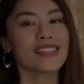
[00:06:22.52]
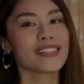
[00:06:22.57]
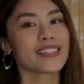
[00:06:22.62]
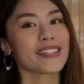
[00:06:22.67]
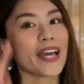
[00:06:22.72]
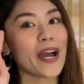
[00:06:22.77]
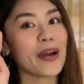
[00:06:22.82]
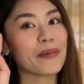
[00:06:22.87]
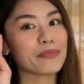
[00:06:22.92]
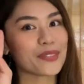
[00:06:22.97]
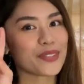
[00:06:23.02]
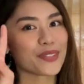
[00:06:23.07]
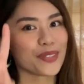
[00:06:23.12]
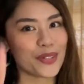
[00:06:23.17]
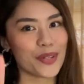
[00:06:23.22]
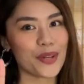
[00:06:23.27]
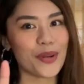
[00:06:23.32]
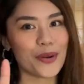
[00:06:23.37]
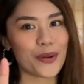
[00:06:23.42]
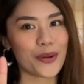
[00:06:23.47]
Step
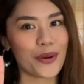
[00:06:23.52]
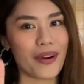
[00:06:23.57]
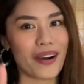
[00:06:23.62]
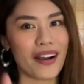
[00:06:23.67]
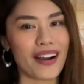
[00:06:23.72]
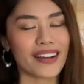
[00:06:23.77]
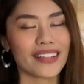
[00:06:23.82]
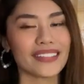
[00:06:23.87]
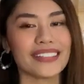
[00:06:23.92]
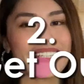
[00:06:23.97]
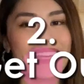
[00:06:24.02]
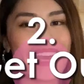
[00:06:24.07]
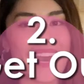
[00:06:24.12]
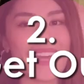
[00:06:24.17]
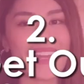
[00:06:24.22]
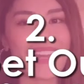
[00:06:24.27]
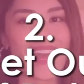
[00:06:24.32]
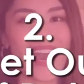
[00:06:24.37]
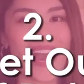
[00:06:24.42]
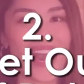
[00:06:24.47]
2,
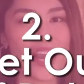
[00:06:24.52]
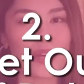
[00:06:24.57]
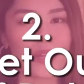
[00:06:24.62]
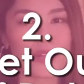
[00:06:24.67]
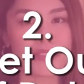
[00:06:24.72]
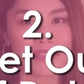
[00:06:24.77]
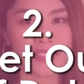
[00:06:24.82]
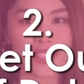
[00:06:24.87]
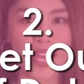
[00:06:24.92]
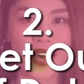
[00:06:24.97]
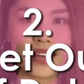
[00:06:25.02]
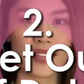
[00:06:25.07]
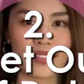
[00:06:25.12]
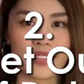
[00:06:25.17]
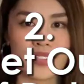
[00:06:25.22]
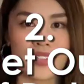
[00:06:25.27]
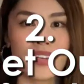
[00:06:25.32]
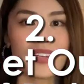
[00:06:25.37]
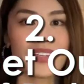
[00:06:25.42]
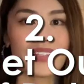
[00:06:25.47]
get out of debt.
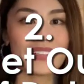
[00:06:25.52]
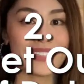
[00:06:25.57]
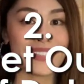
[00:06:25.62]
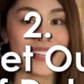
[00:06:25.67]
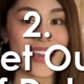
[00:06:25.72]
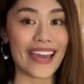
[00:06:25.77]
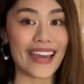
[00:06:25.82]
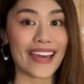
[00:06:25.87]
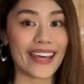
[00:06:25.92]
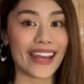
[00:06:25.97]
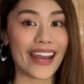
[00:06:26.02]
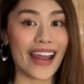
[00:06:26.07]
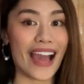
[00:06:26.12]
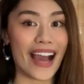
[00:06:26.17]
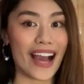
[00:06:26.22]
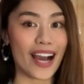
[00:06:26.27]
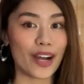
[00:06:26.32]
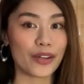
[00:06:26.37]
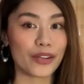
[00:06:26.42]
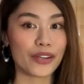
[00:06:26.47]
Get
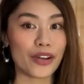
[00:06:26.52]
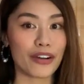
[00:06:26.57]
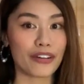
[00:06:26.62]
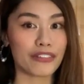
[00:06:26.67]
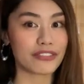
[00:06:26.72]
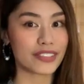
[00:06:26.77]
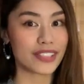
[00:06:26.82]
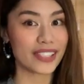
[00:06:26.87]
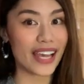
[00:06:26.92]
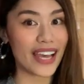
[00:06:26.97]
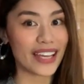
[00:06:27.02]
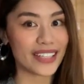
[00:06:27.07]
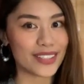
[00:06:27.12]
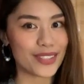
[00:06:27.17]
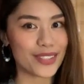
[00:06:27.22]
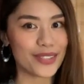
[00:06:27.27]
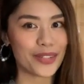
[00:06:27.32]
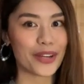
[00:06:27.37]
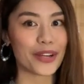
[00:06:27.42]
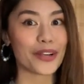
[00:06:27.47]
out of debt.
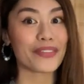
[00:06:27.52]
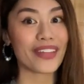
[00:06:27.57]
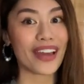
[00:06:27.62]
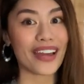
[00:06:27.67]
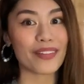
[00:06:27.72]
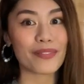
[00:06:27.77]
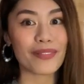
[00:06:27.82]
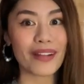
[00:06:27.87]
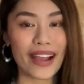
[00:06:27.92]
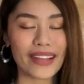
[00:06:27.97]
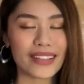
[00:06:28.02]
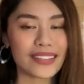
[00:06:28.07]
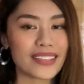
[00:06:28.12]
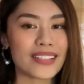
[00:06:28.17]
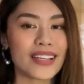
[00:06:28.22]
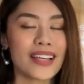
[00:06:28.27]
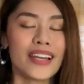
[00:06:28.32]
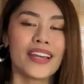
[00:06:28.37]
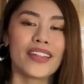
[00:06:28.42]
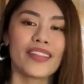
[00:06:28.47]
You heard that right.
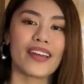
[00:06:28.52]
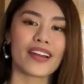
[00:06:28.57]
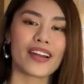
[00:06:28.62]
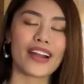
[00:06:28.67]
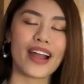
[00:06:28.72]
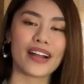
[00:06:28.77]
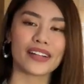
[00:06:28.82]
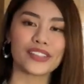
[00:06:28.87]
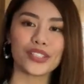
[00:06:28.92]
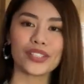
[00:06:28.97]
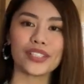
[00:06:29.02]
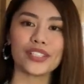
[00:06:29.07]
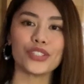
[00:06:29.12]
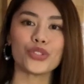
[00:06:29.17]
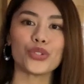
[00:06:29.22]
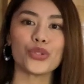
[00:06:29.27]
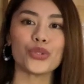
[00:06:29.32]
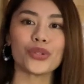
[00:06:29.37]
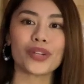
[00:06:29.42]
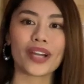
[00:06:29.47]
There are actually
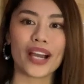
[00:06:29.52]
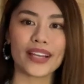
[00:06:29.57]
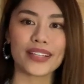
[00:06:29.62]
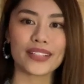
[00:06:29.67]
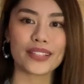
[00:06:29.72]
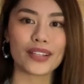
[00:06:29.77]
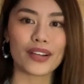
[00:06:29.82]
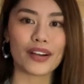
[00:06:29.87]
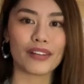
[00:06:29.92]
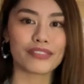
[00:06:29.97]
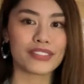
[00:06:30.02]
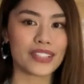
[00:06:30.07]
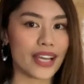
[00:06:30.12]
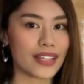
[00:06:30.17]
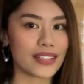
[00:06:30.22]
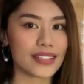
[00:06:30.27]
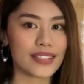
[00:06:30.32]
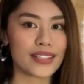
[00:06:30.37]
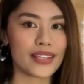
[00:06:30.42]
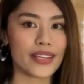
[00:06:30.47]
2 kinds of
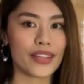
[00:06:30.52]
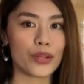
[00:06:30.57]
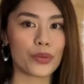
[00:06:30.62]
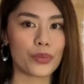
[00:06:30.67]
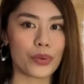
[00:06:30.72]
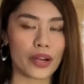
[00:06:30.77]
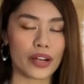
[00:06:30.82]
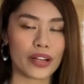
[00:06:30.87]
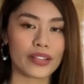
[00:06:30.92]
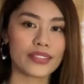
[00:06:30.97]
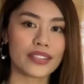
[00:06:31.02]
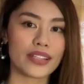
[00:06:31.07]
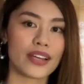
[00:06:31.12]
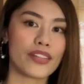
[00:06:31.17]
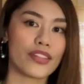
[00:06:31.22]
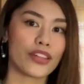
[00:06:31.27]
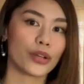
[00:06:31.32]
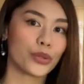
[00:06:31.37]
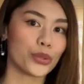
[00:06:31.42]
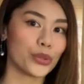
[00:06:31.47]
debts in the world,
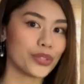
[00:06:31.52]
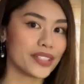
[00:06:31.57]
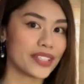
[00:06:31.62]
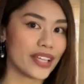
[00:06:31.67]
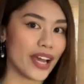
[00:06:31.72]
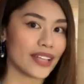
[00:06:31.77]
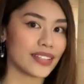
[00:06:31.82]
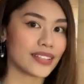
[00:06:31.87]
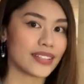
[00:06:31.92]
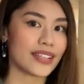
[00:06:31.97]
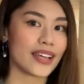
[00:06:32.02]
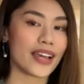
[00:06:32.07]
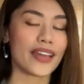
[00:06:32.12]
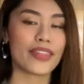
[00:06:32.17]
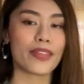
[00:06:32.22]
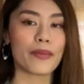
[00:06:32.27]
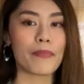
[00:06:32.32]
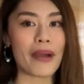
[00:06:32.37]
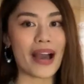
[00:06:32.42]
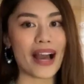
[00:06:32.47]
the good debt and
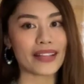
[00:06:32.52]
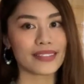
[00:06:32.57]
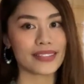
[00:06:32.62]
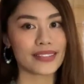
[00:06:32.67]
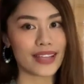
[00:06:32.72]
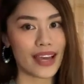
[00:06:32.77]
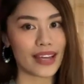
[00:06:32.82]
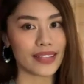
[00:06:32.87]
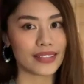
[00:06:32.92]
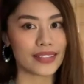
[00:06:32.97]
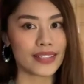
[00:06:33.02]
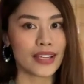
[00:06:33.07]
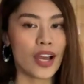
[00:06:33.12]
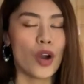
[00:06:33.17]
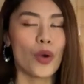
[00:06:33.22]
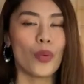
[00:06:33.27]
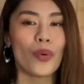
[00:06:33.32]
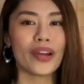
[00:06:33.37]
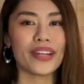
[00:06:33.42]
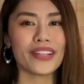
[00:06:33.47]
the bad debt.
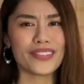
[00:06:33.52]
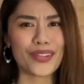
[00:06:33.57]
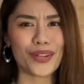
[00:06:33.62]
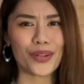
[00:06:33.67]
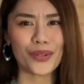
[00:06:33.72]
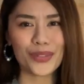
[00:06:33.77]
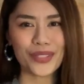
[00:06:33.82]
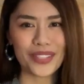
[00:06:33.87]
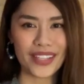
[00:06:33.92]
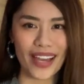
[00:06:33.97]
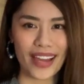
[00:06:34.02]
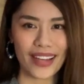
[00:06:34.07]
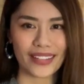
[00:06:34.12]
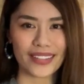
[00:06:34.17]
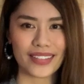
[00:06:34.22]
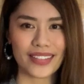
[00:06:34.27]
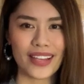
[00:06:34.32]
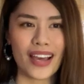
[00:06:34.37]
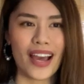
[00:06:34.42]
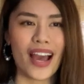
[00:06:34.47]
What is a good debt?
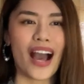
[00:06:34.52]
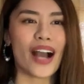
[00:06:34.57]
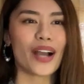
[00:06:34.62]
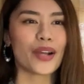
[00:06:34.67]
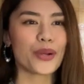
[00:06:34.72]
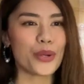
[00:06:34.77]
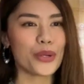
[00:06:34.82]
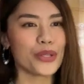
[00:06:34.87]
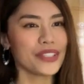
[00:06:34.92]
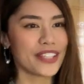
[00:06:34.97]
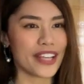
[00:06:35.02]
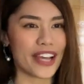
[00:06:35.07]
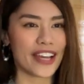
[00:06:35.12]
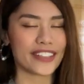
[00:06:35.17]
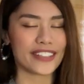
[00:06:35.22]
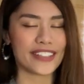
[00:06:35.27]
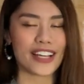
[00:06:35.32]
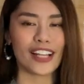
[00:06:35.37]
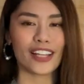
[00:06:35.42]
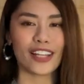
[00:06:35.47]
A good
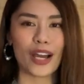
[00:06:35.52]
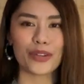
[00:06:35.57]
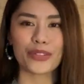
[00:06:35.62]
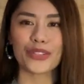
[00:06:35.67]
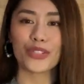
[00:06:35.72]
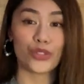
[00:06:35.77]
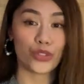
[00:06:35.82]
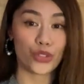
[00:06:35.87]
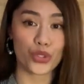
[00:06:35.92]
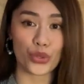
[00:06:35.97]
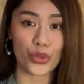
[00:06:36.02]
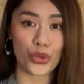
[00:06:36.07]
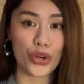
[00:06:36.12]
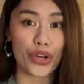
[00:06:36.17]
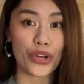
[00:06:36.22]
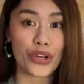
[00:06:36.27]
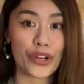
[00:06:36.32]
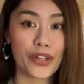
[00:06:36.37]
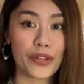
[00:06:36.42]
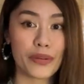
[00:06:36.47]
debt allows you to
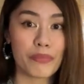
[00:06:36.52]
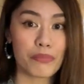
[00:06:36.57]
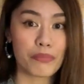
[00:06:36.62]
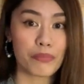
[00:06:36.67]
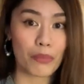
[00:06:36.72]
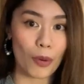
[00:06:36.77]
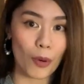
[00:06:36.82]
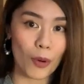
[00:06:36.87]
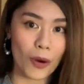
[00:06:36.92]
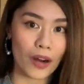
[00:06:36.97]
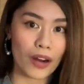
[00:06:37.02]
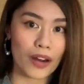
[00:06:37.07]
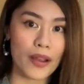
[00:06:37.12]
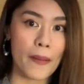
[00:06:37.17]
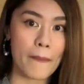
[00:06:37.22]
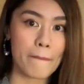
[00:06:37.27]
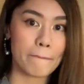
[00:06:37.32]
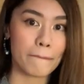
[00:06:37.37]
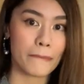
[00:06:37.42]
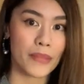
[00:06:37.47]
earn more
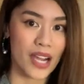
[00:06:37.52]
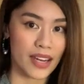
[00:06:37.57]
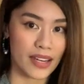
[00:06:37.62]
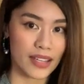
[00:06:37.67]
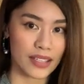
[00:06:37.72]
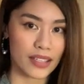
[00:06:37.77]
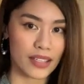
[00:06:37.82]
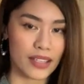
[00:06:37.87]
money.